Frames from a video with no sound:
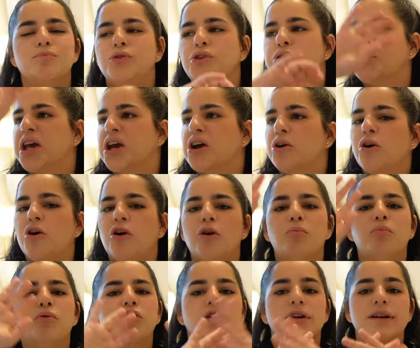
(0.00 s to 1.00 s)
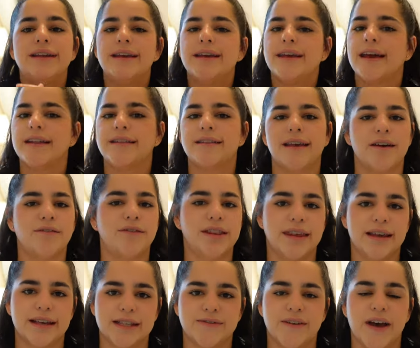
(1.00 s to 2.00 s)
You can go book your ticket,
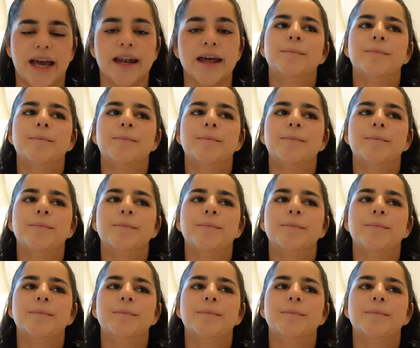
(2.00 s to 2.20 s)
everything is fine.